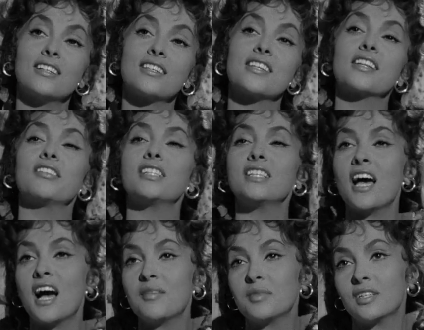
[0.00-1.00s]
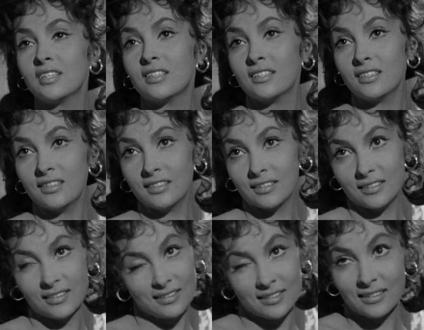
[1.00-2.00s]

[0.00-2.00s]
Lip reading: and have a wonderful day.